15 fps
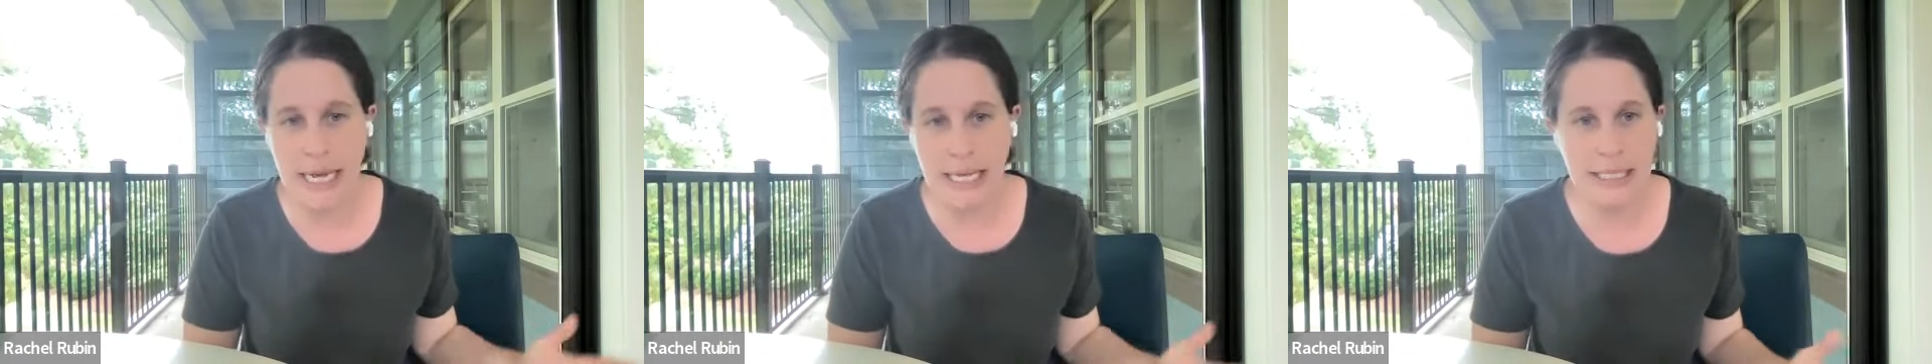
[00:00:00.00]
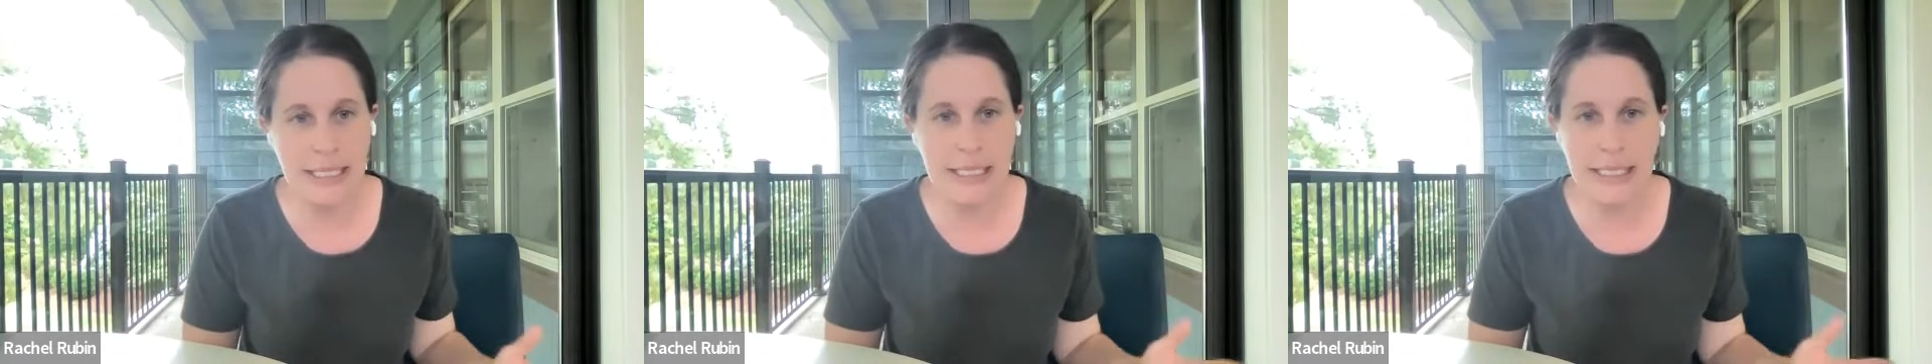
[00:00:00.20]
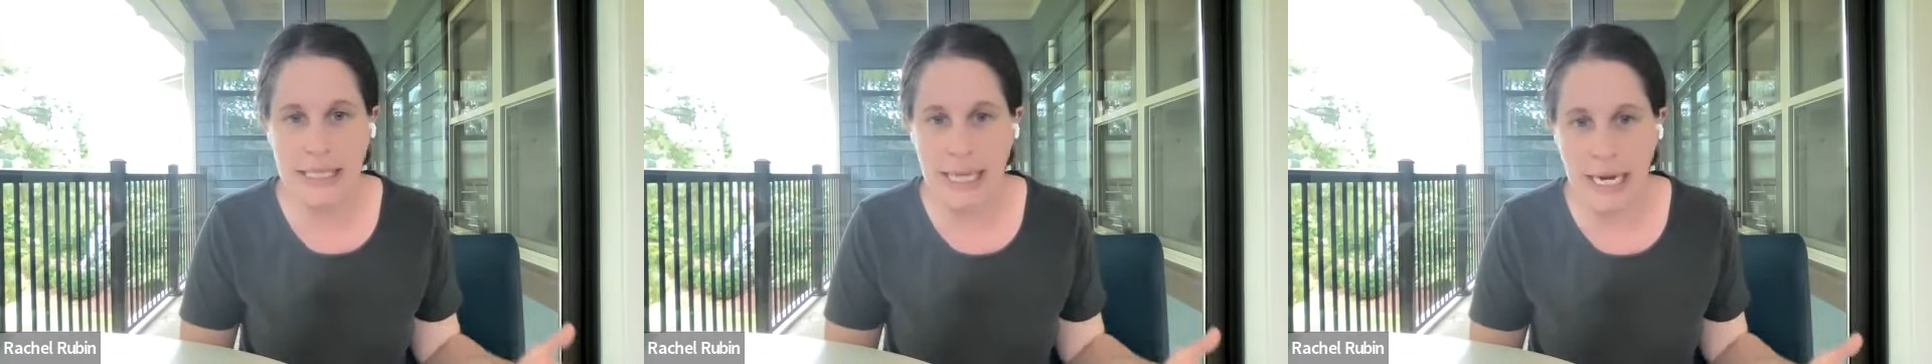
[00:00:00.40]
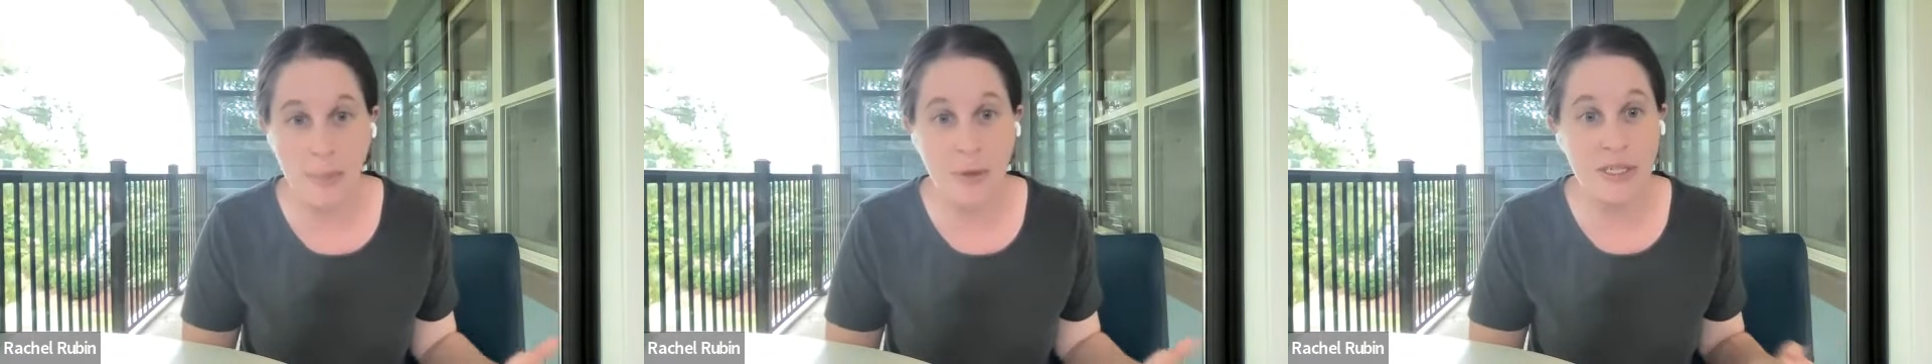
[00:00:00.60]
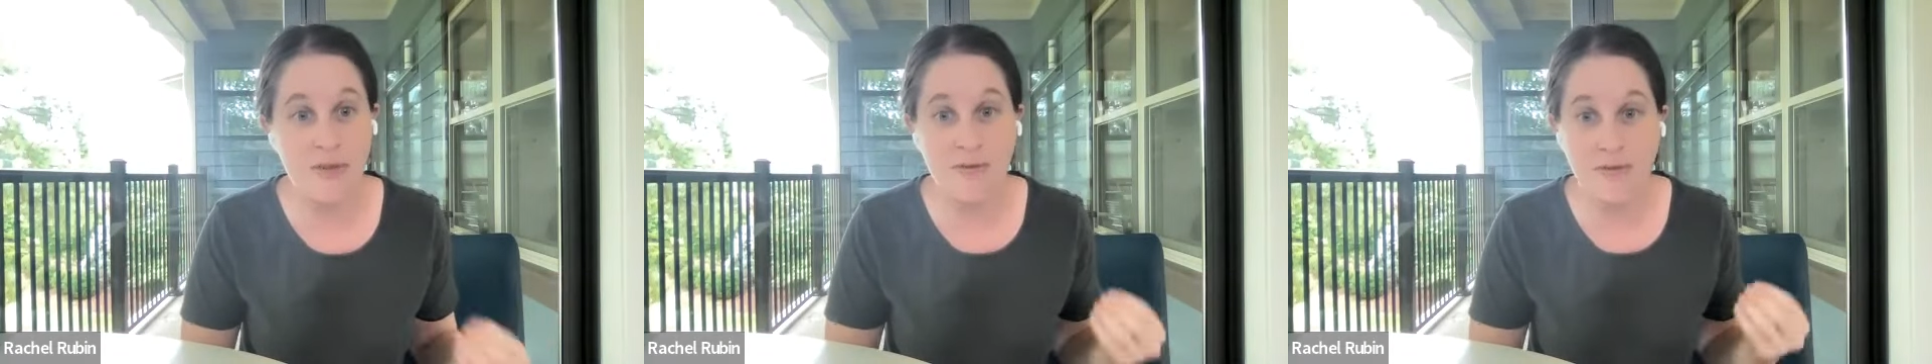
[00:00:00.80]
it's not
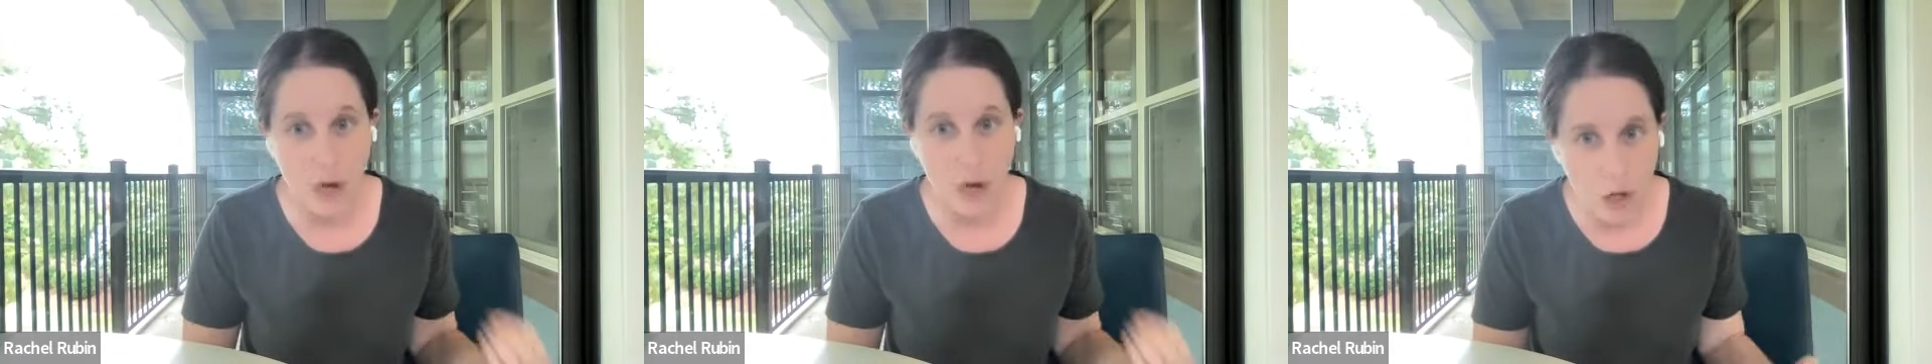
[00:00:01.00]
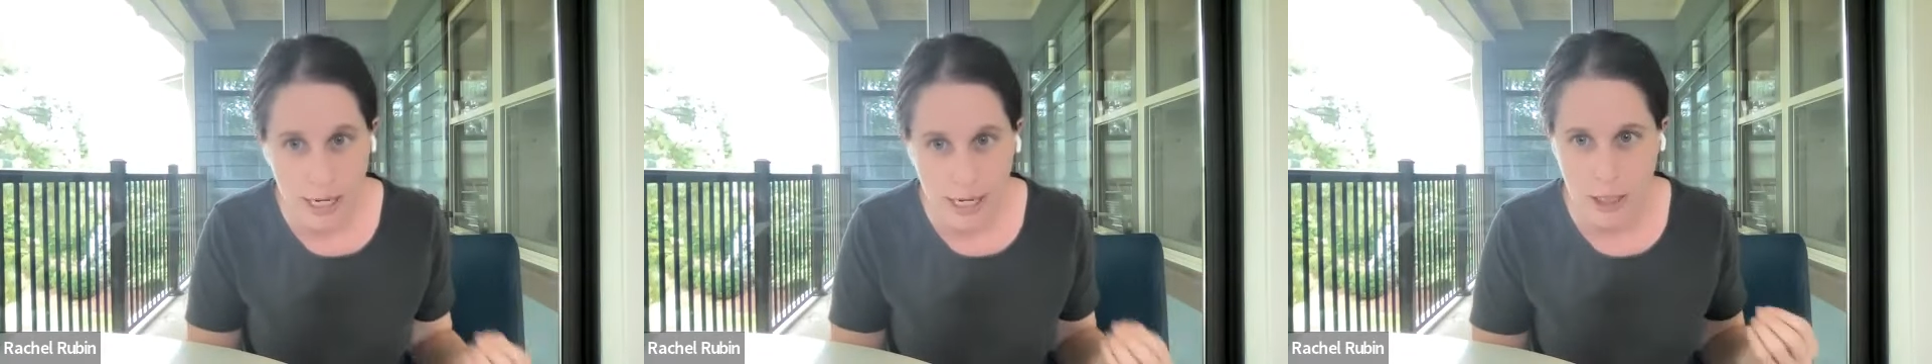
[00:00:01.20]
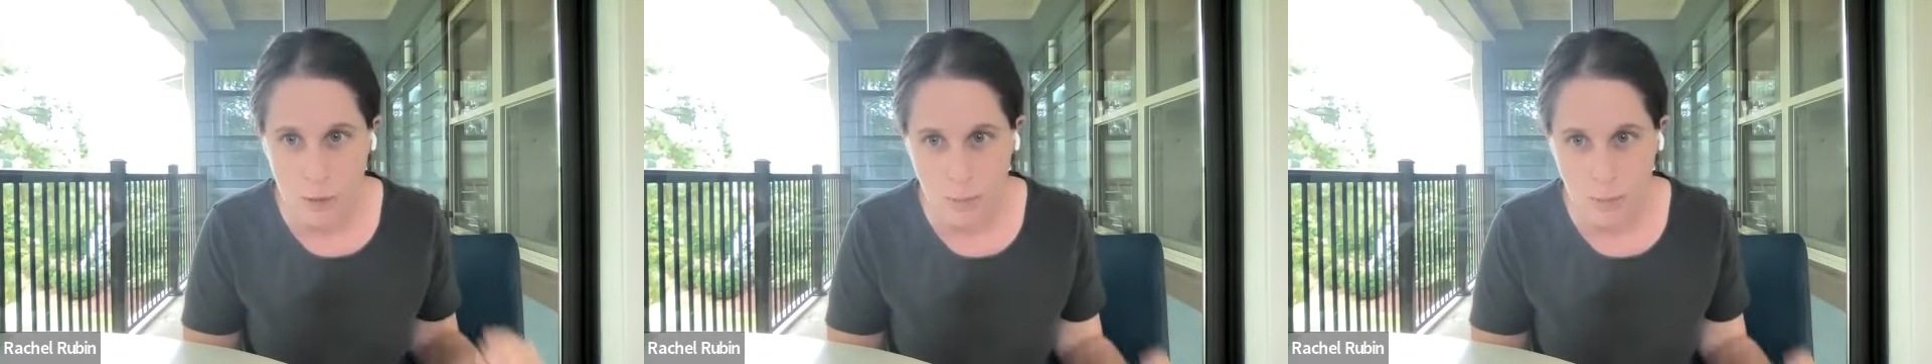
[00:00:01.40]
sustainable. It's very